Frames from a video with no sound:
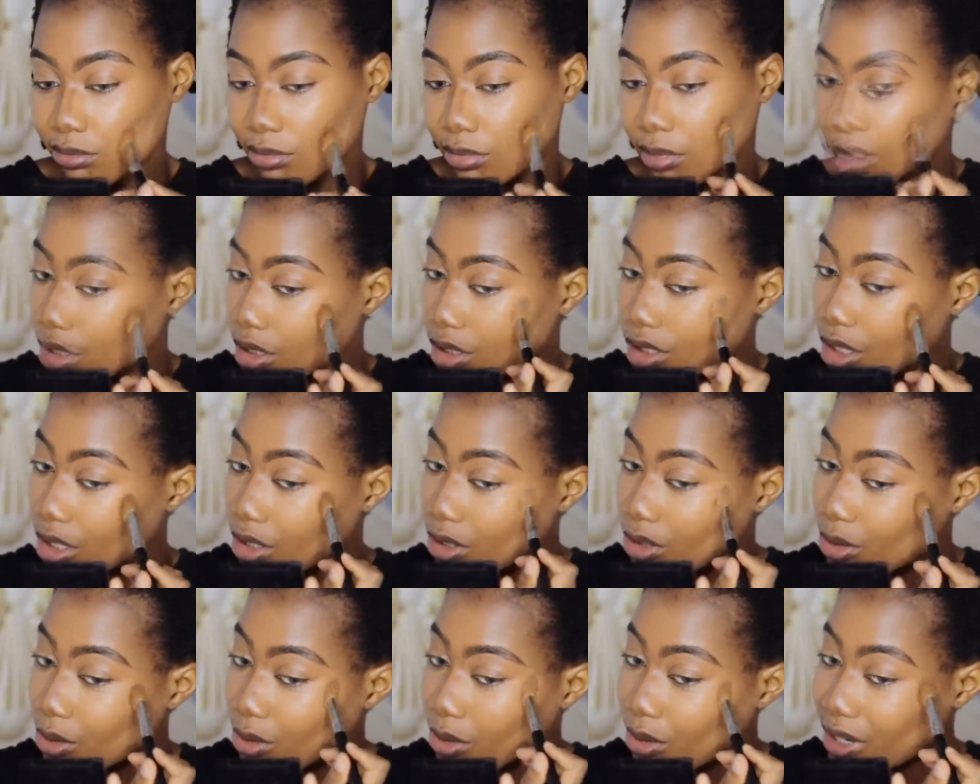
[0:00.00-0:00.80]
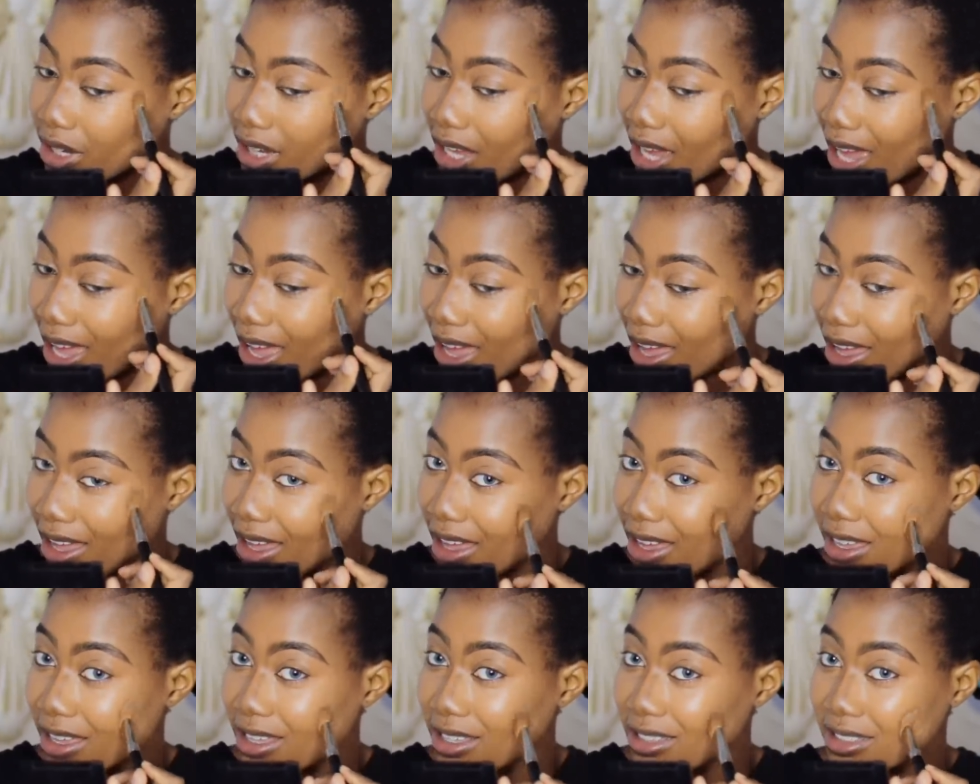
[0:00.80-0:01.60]
Just Couture,
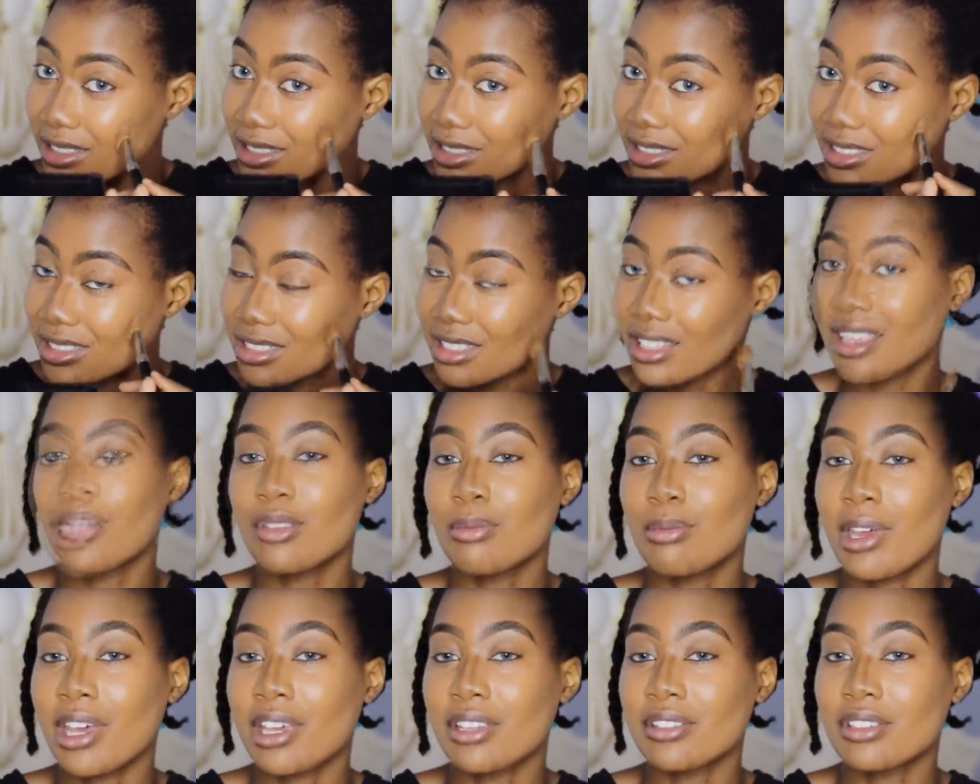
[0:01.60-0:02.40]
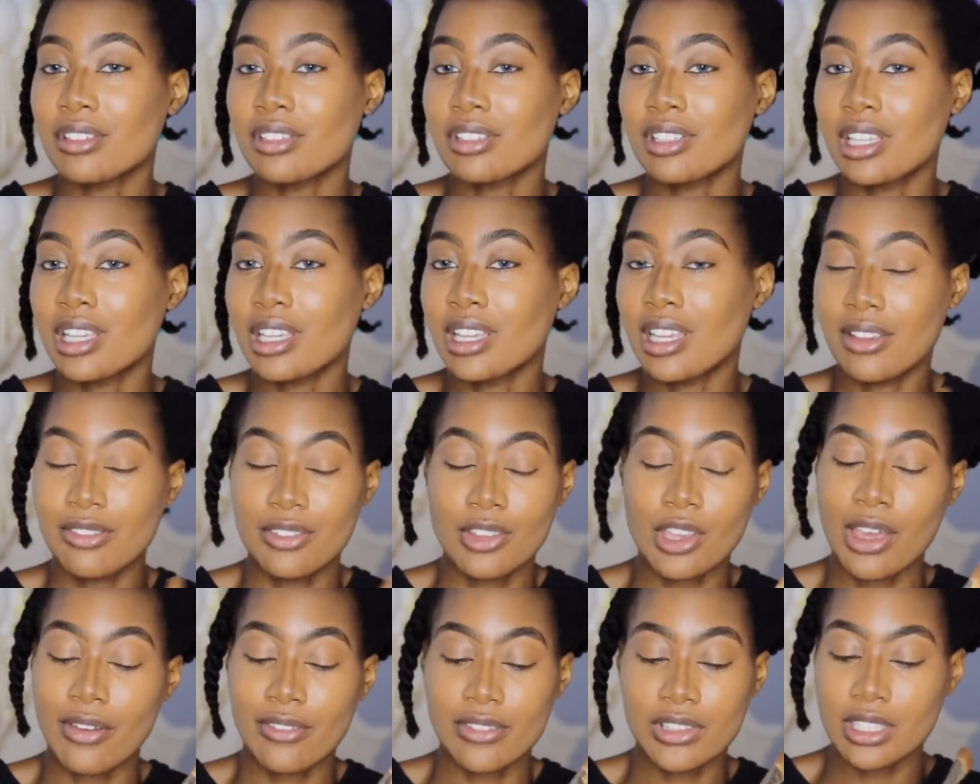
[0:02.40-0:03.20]
yes. Those bags are lit.
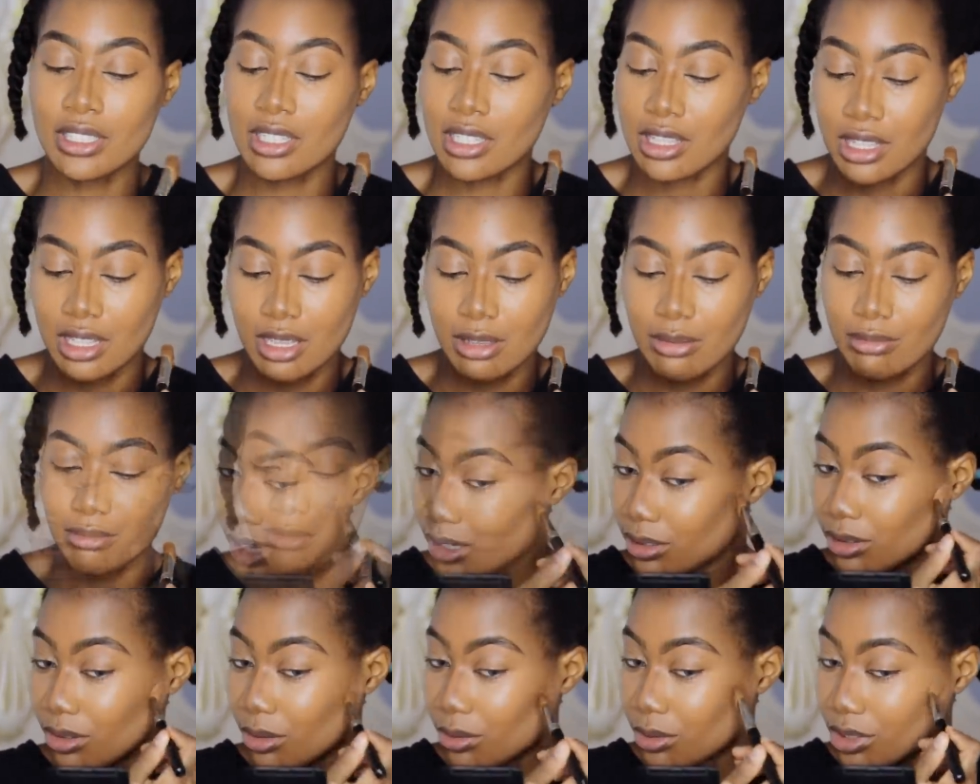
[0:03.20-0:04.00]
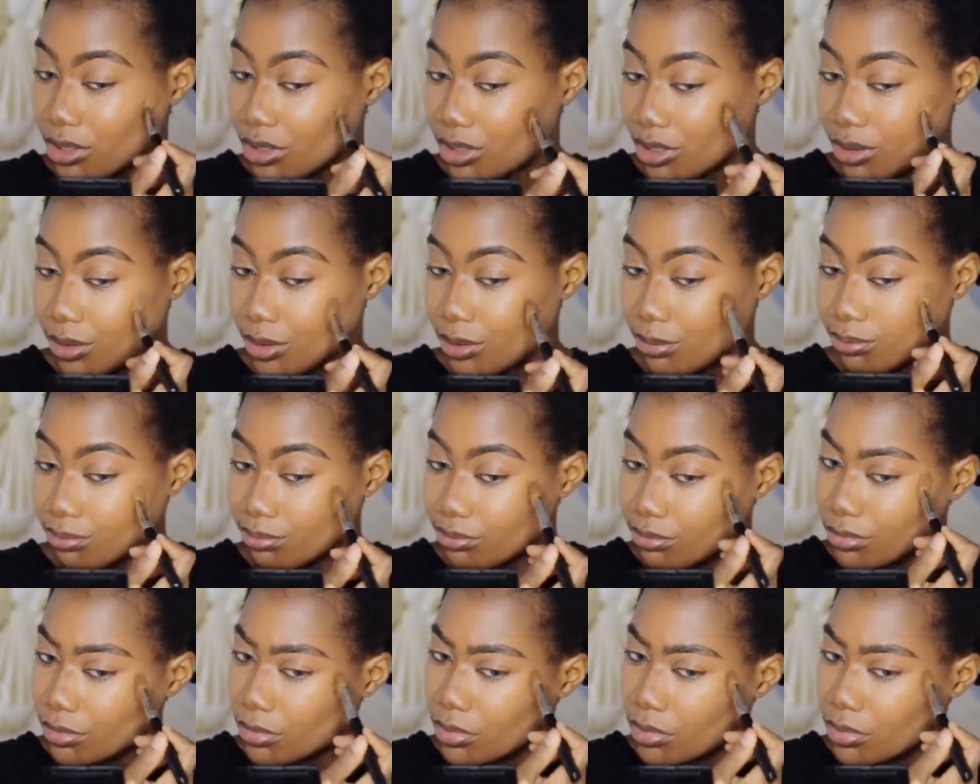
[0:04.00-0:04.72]
If you haven't seen them, I don't know what you're doing.